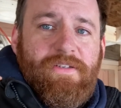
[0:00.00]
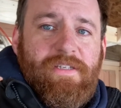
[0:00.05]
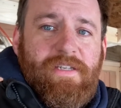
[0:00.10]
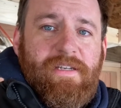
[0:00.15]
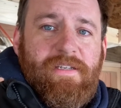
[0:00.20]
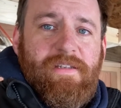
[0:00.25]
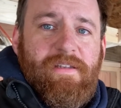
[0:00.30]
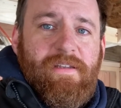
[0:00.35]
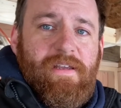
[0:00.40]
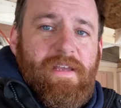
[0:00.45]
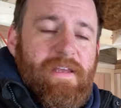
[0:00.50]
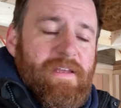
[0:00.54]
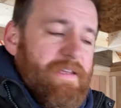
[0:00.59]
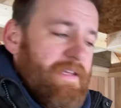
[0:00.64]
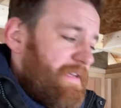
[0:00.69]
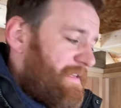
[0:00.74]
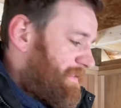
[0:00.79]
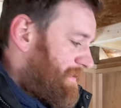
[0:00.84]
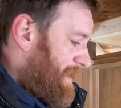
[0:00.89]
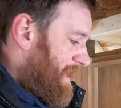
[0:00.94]

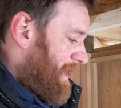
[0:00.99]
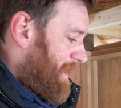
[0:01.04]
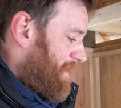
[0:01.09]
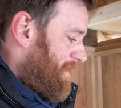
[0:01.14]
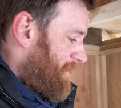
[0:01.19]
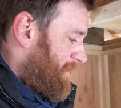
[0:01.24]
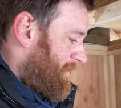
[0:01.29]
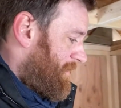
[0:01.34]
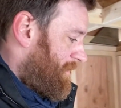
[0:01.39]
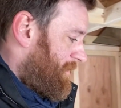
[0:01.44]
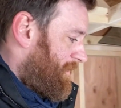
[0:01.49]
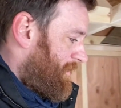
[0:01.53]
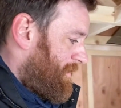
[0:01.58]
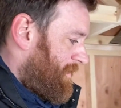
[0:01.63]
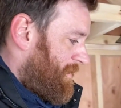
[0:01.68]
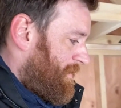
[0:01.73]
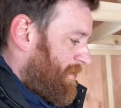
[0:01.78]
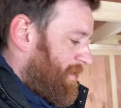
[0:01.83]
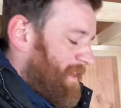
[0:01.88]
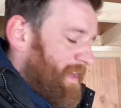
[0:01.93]
a
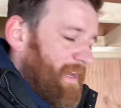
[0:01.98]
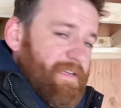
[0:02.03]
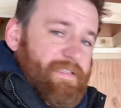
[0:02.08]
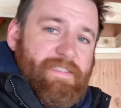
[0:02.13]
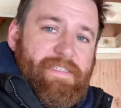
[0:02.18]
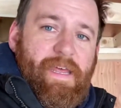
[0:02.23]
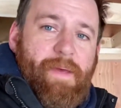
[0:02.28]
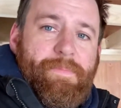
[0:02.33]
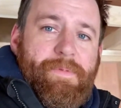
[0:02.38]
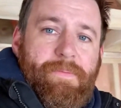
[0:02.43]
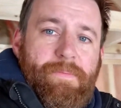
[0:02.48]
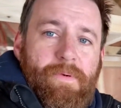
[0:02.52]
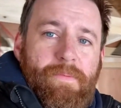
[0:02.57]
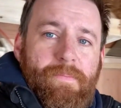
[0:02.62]
acceptable